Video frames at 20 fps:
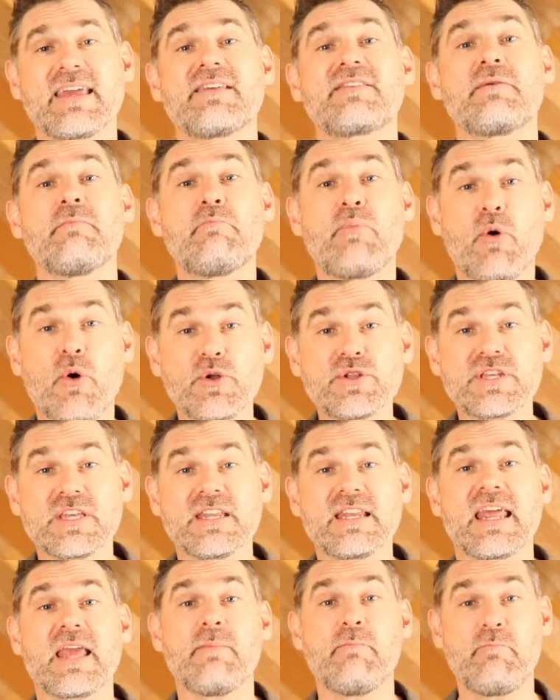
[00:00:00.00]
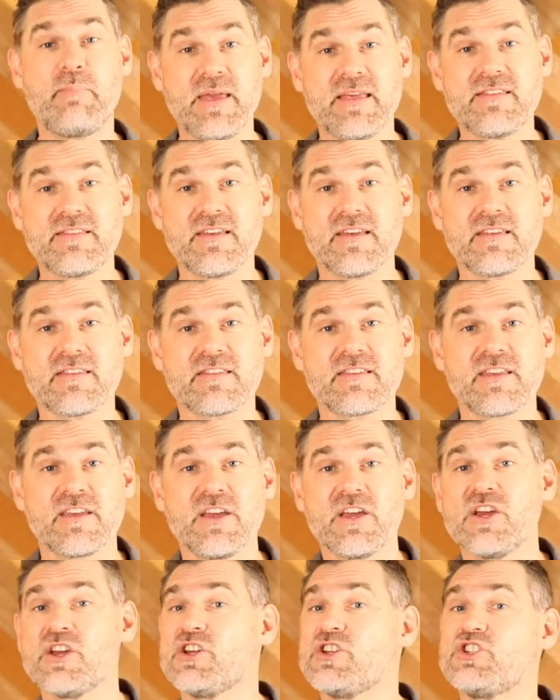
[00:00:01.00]
is important in business,
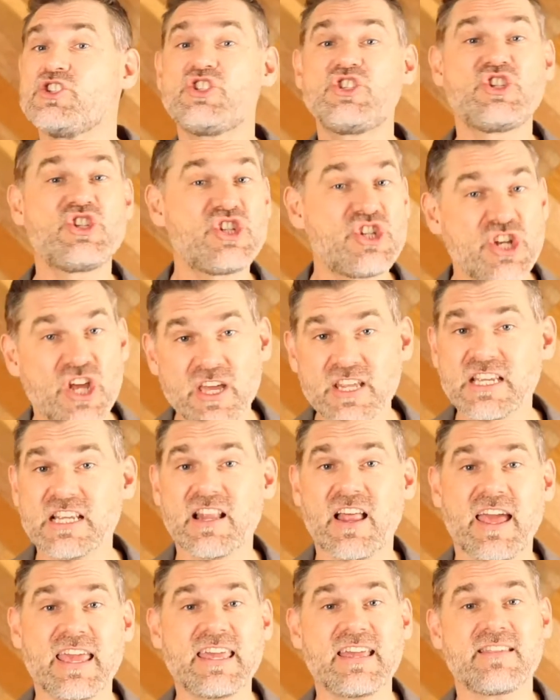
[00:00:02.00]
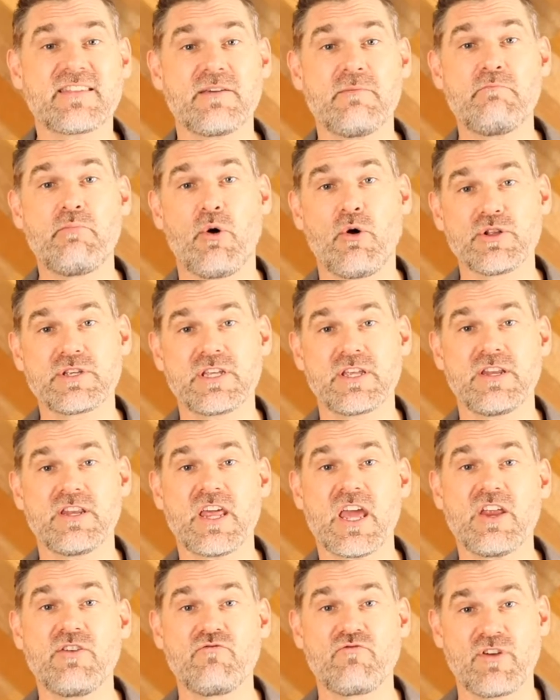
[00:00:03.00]
just like it's important
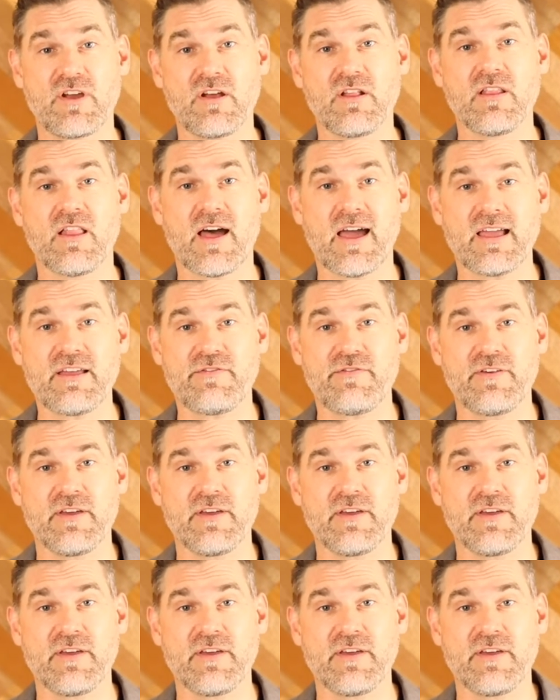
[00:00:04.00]
in real life.